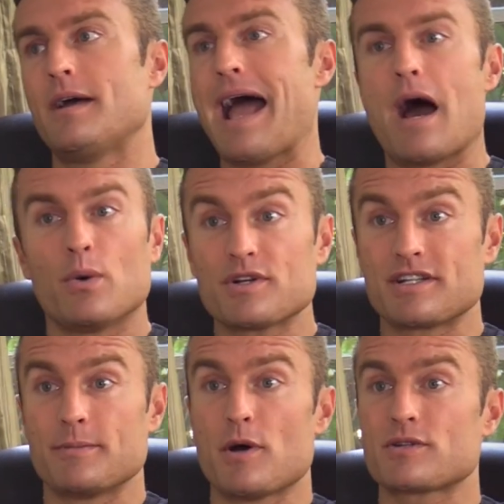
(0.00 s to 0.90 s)
hours
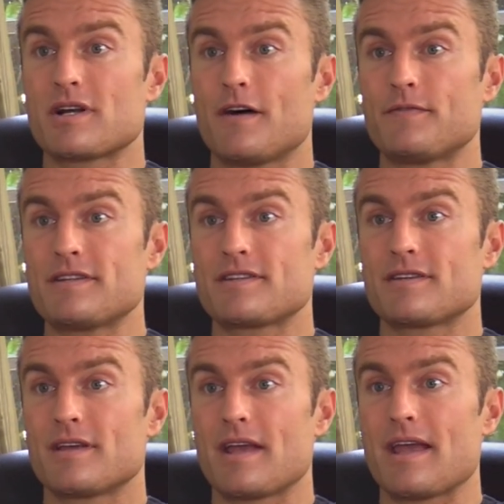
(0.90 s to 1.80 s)
in the post
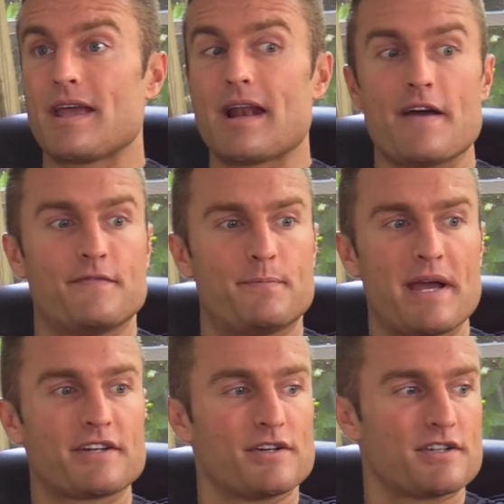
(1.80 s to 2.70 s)
office, and I have
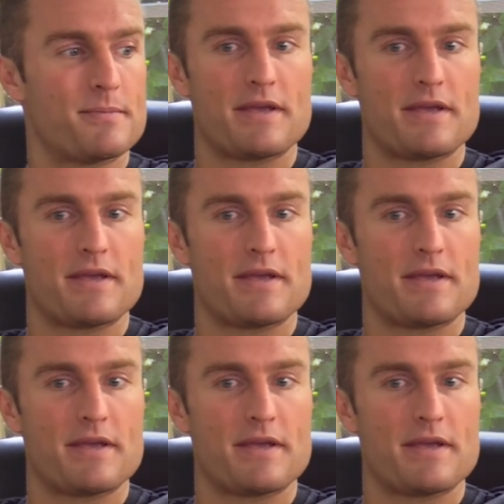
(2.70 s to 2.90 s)
pictures of